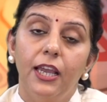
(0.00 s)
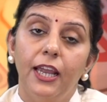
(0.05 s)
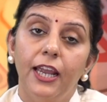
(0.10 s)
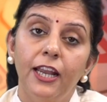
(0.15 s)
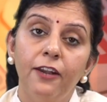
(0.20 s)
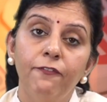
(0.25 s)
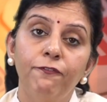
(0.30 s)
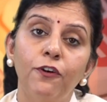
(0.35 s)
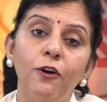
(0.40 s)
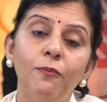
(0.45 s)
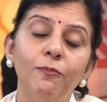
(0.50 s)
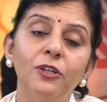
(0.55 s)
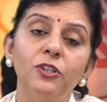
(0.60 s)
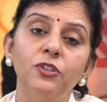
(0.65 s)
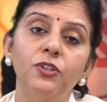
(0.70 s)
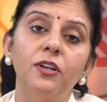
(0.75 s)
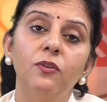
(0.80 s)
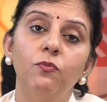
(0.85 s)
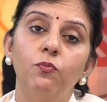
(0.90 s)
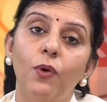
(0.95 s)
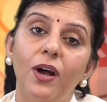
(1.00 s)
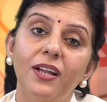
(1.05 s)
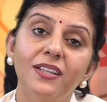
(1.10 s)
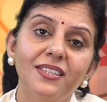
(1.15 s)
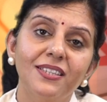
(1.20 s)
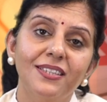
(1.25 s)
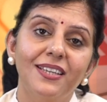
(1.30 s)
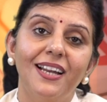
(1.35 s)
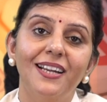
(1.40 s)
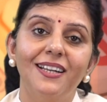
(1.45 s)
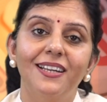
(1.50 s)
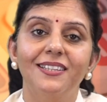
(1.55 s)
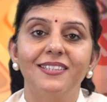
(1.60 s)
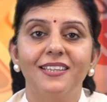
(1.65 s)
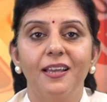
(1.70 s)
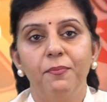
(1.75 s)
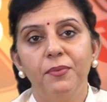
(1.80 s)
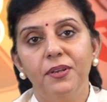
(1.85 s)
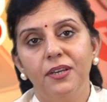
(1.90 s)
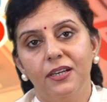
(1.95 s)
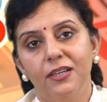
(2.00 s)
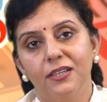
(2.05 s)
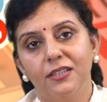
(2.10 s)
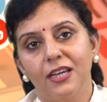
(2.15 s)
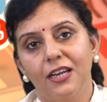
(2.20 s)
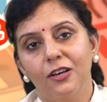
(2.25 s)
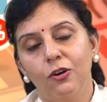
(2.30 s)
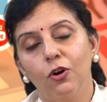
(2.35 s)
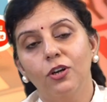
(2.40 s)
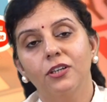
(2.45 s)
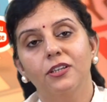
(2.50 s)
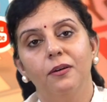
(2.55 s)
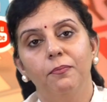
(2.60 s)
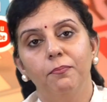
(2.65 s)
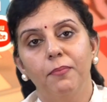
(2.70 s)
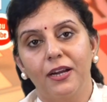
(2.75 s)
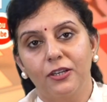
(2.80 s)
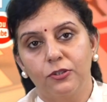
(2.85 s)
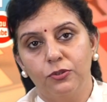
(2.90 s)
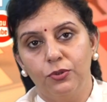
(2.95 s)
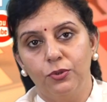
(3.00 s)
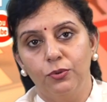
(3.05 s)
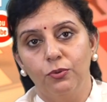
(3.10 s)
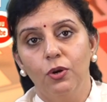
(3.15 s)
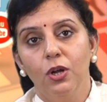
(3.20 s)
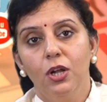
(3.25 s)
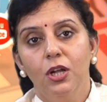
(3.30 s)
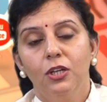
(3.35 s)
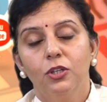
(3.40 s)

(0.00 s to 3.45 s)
Information once get disseminated cannot come back to you.